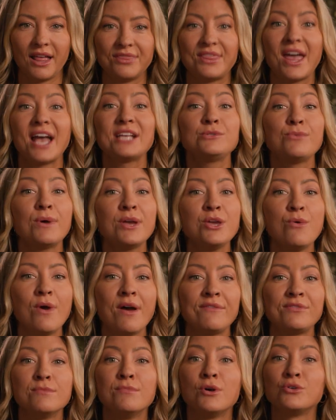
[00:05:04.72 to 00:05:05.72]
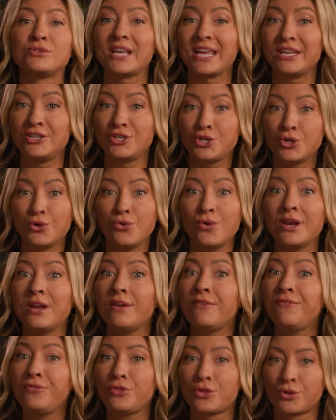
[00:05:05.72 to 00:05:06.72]
That's why you have the most
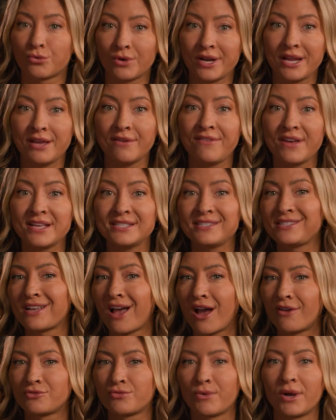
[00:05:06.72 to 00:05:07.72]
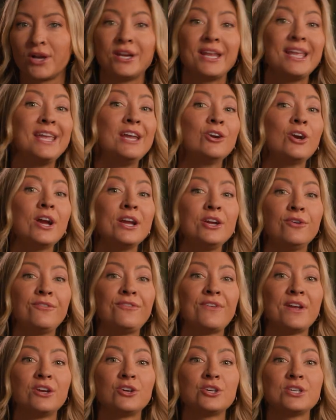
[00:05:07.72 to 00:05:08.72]
intuitive 3-event software here at your
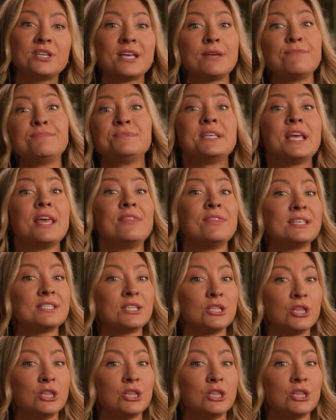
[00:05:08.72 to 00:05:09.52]
fingertips in this